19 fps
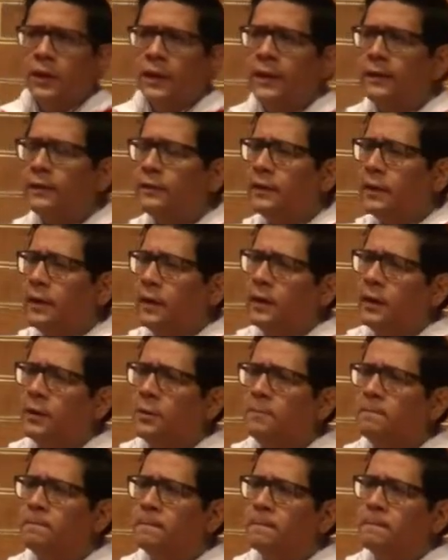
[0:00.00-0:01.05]
And
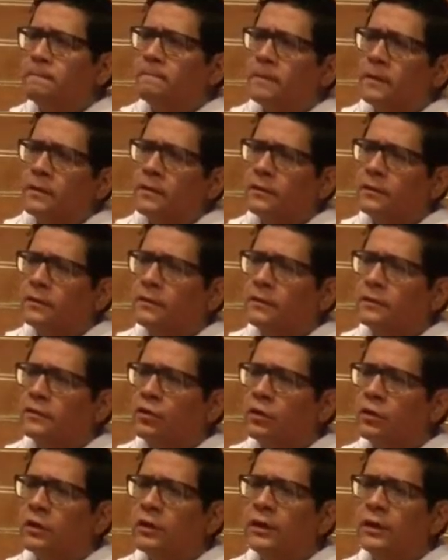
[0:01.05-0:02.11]
uh,
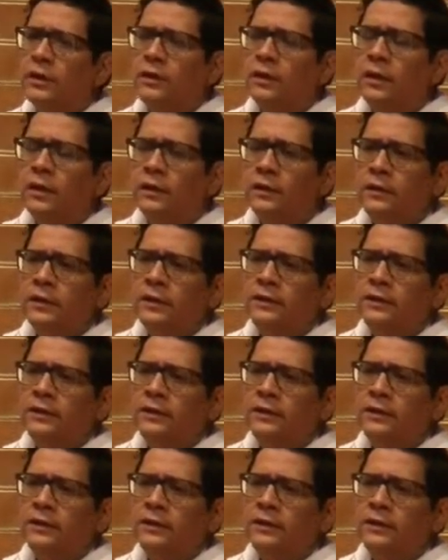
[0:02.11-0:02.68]
certainly, it,